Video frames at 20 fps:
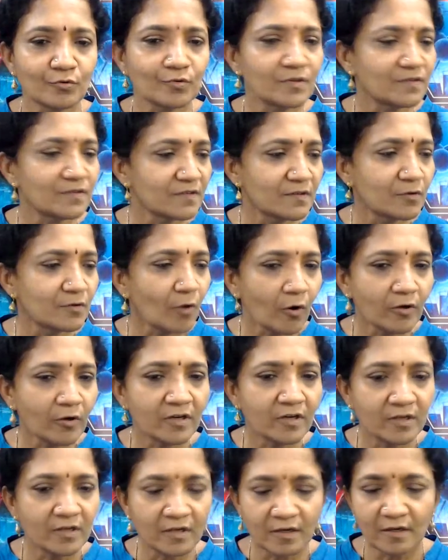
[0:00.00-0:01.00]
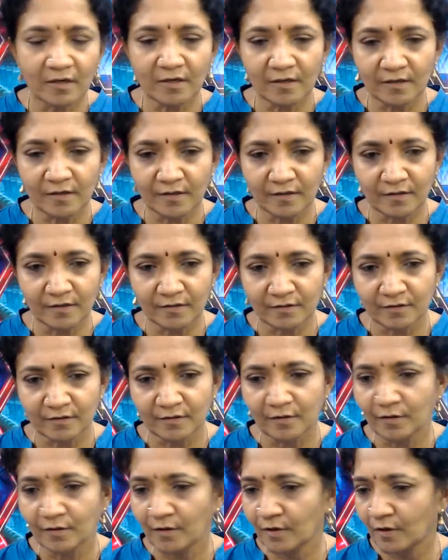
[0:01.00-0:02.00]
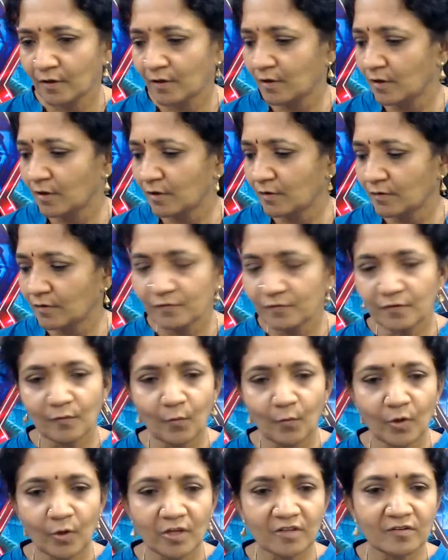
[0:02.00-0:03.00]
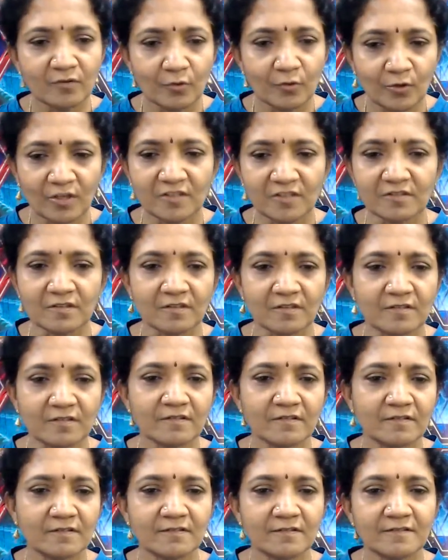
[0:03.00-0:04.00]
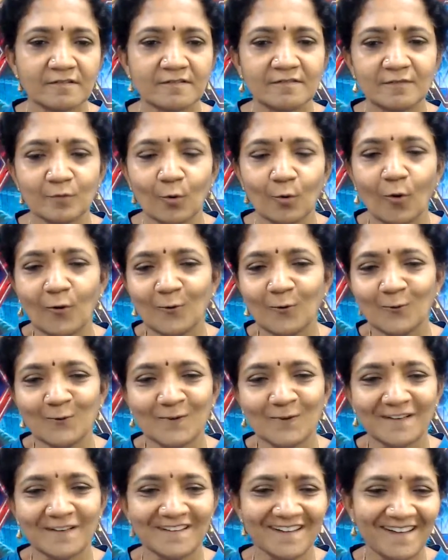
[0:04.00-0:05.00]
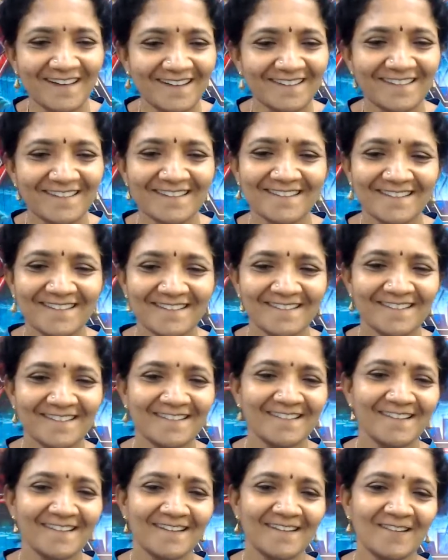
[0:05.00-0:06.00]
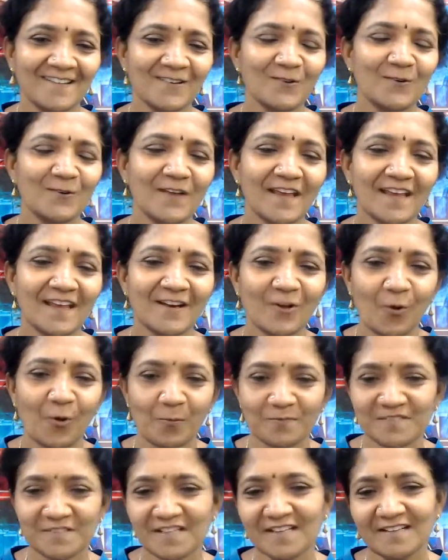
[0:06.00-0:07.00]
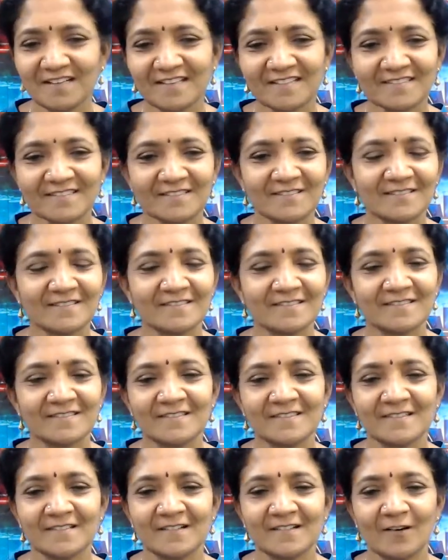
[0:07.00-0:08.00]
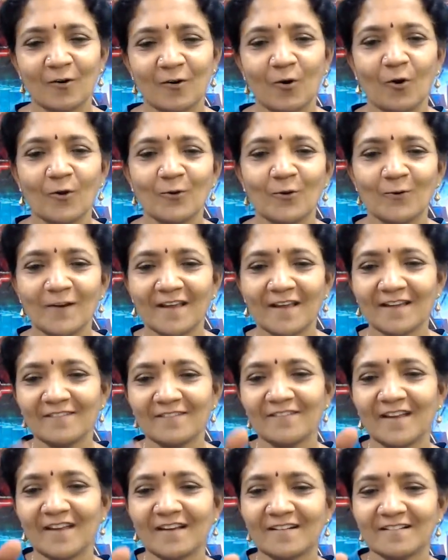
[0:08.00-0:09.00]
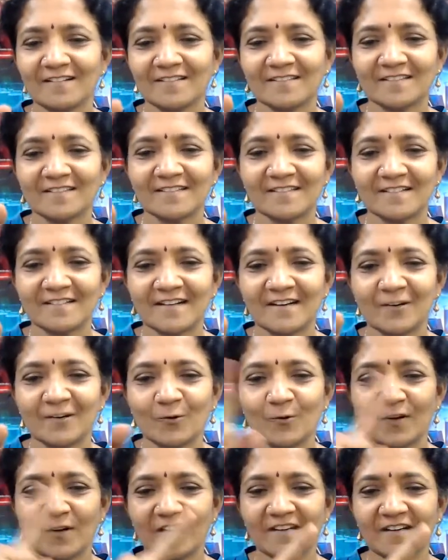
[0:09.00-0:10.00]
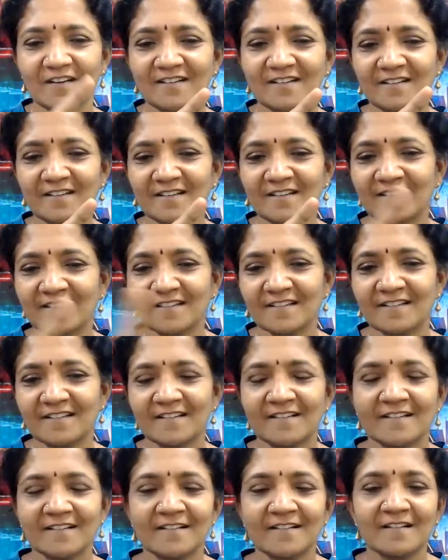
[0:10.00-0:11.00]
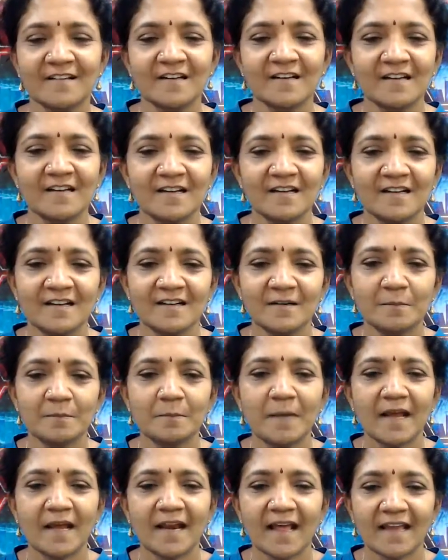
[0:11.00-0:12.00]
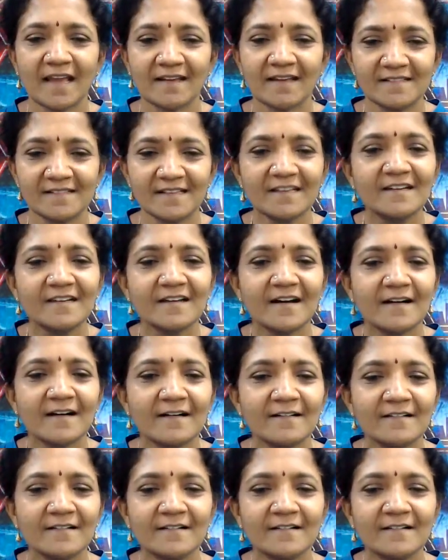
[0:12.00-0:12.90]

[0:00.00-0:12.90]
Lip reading: Is it not? So what is rotation? You all do it, right? You take any object or you take a vector and rotate it by an angle theta.